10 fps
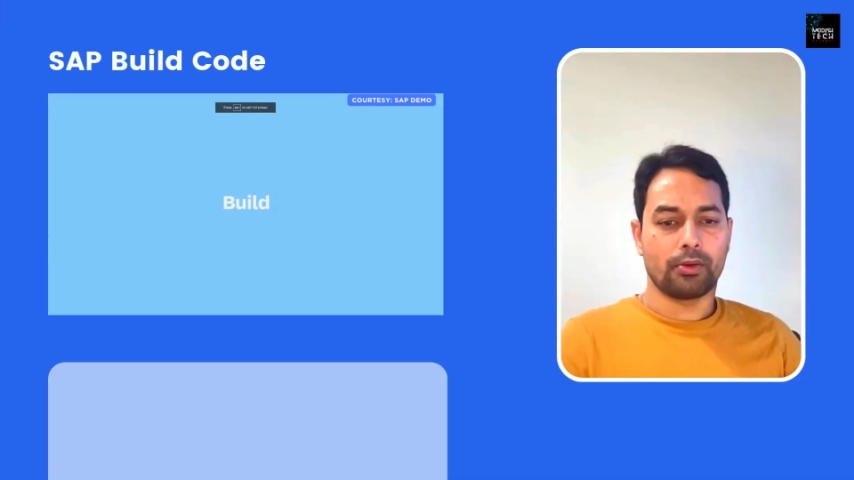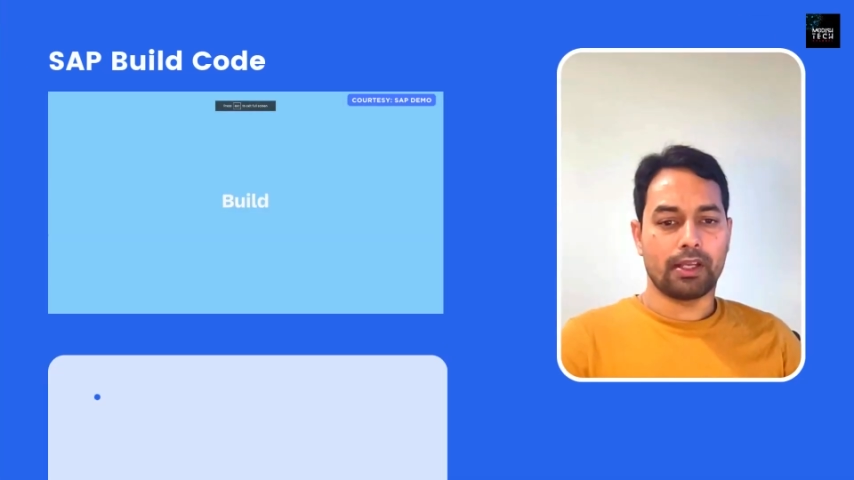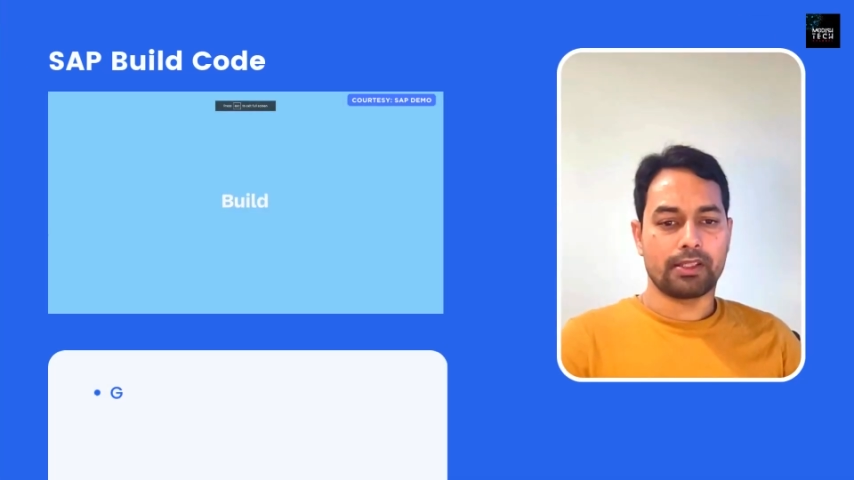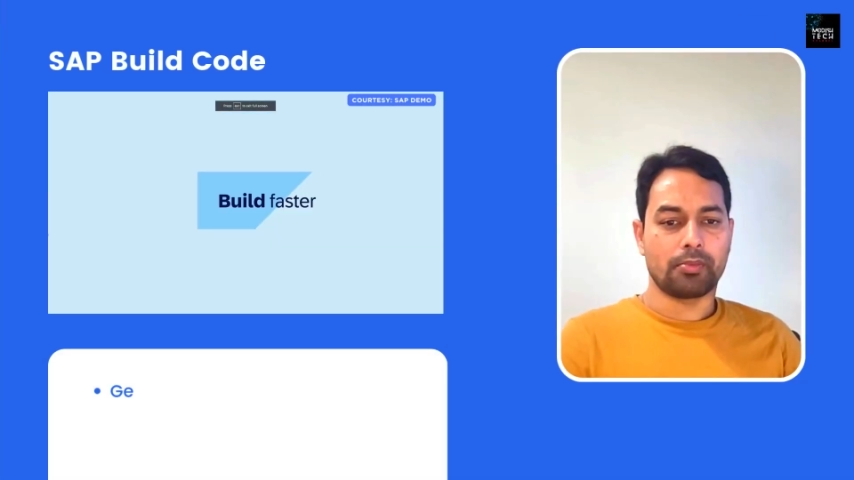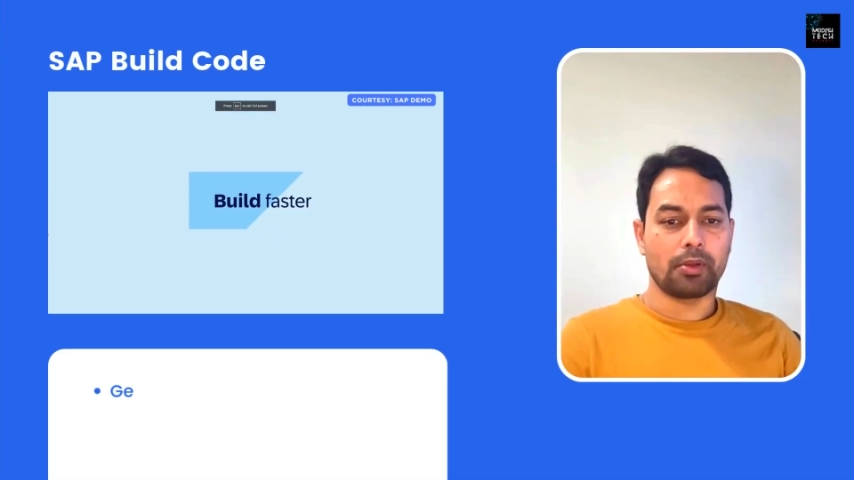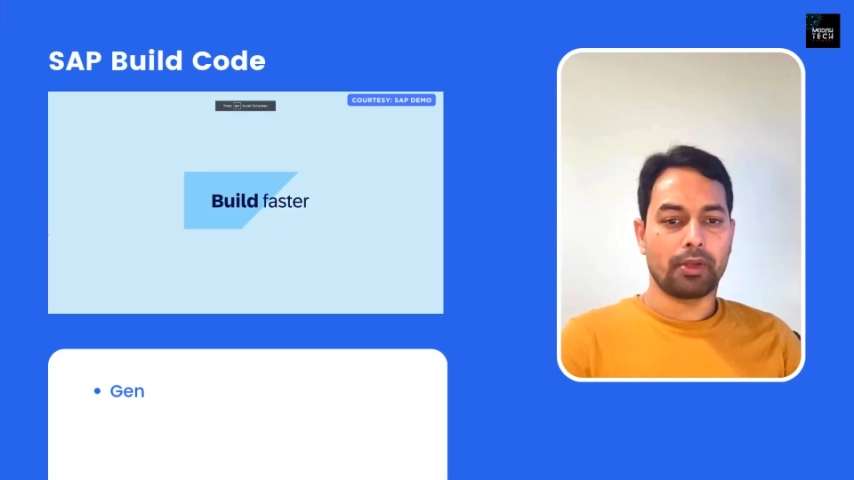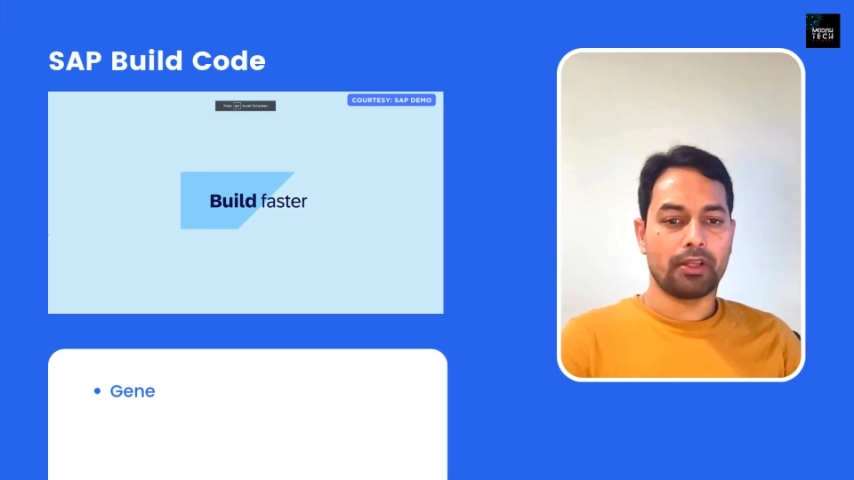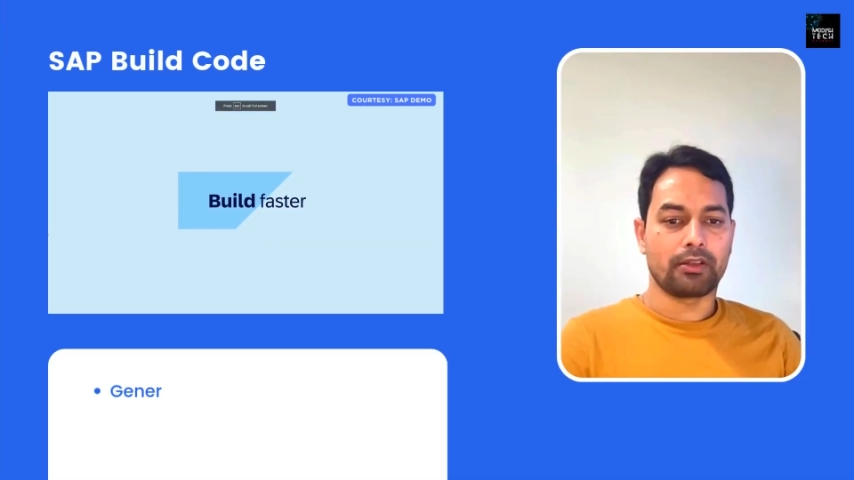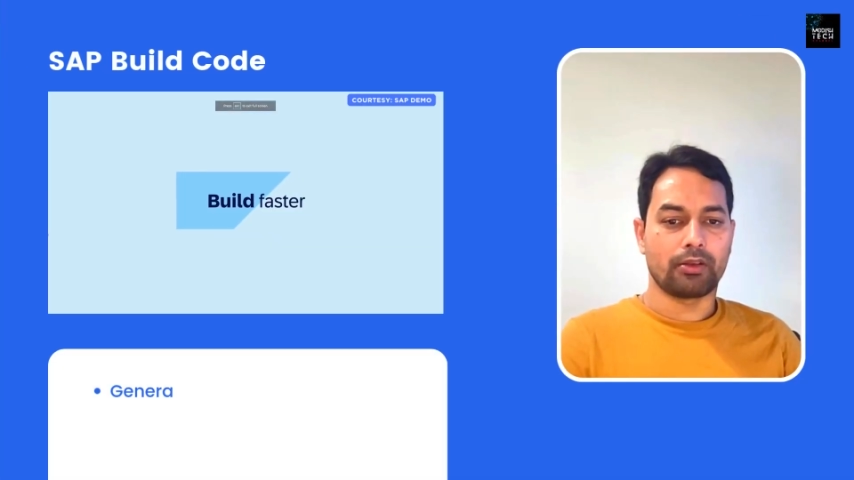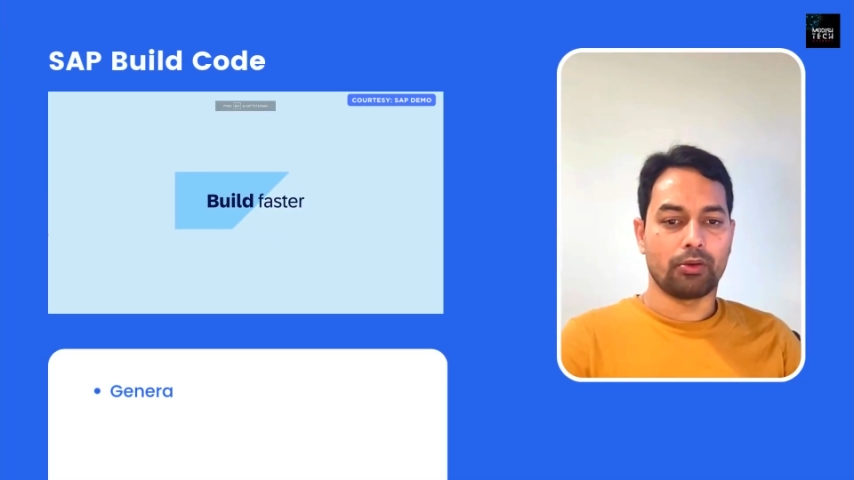SAP
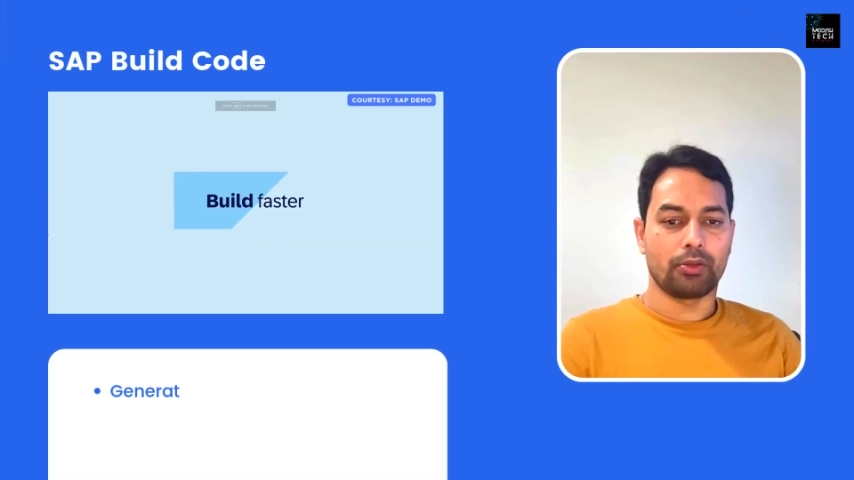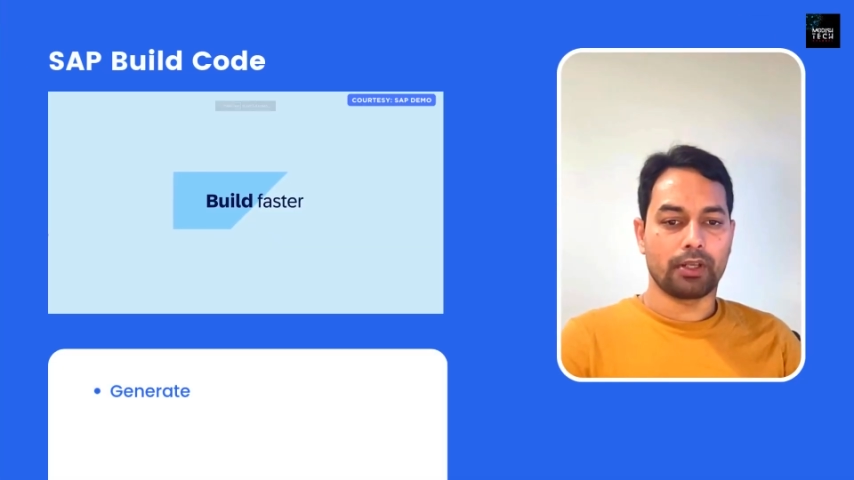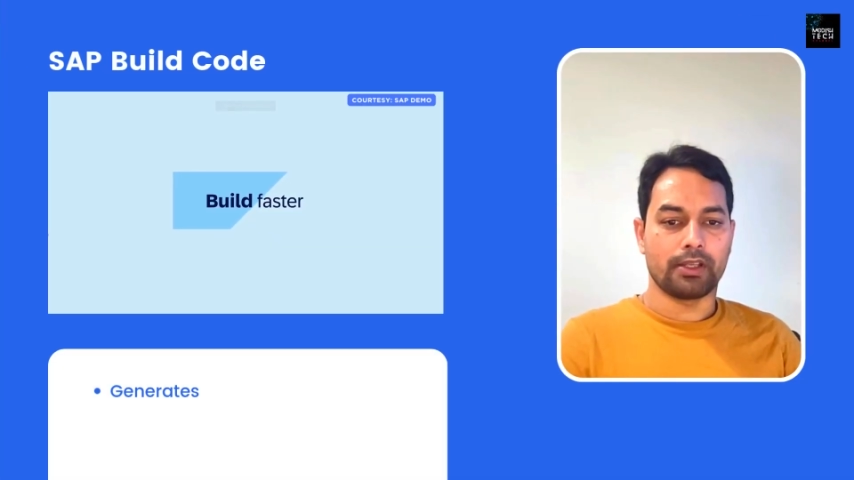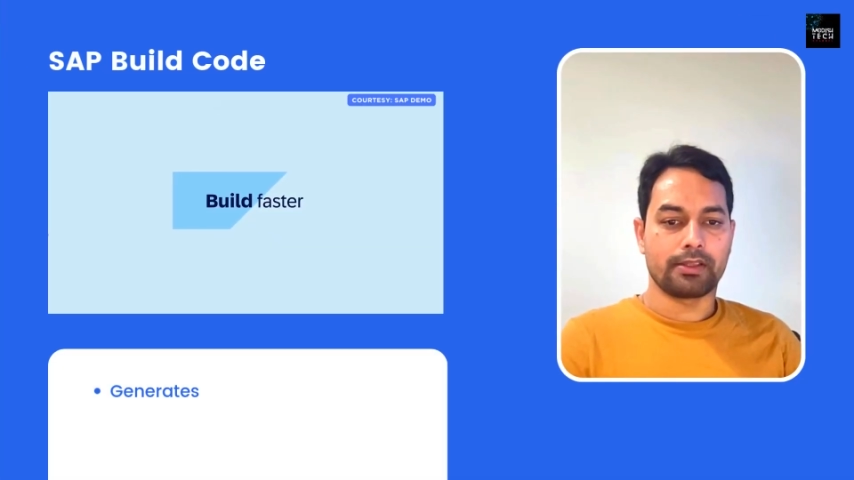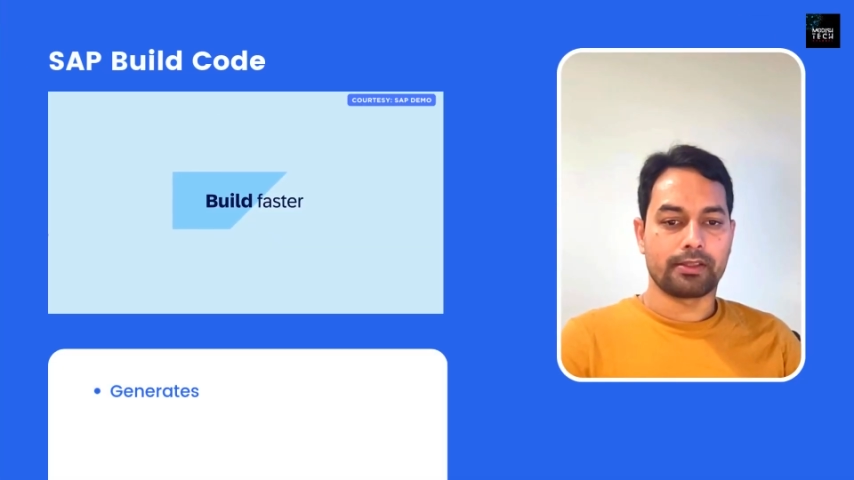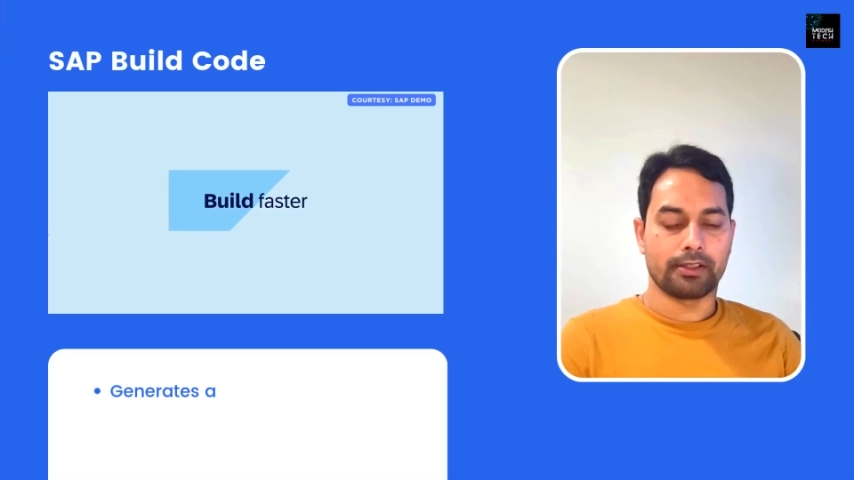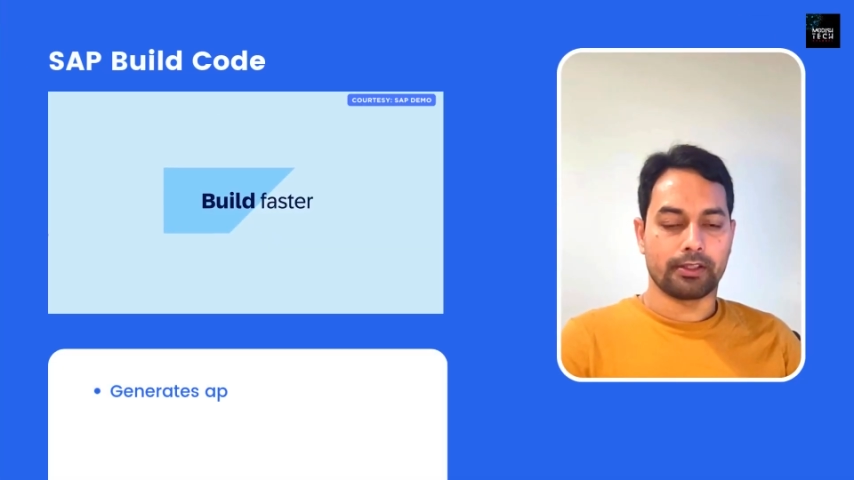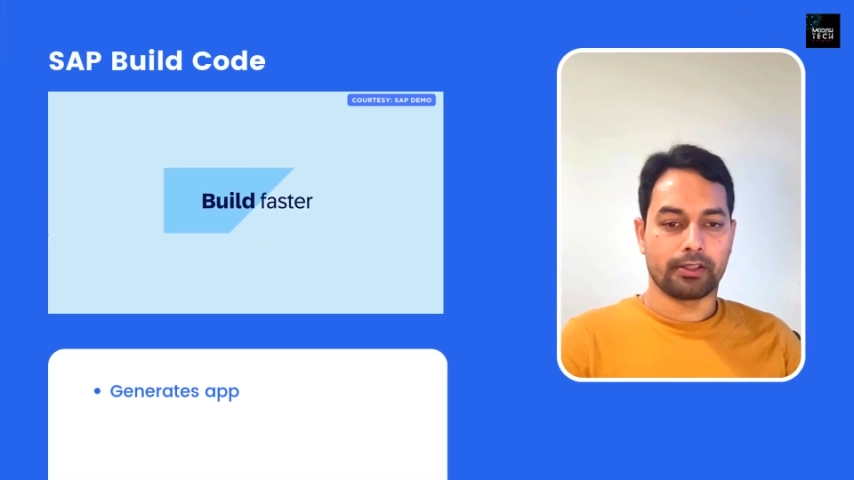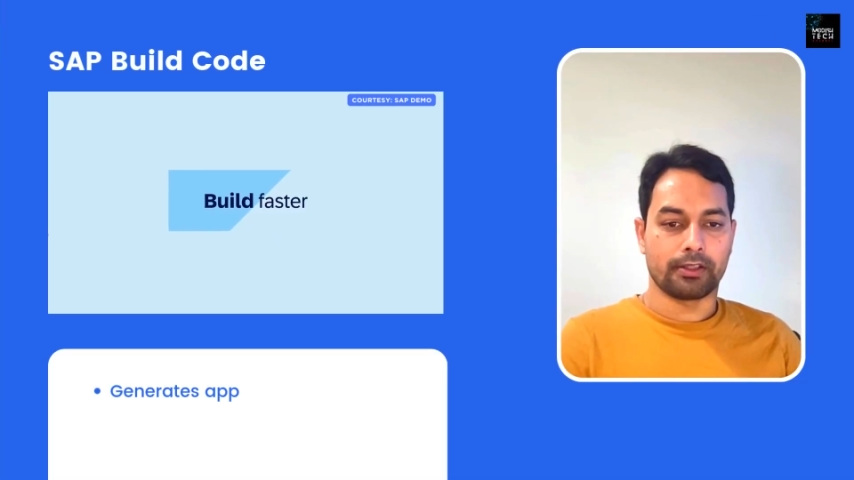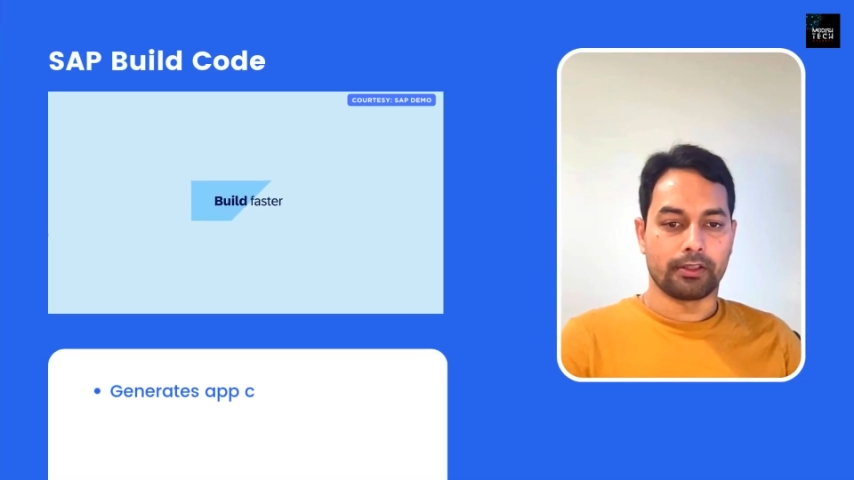Build Code is
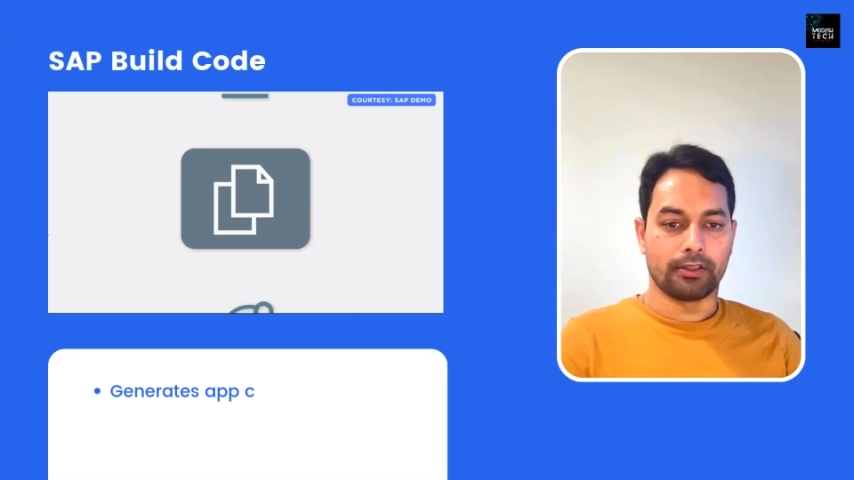the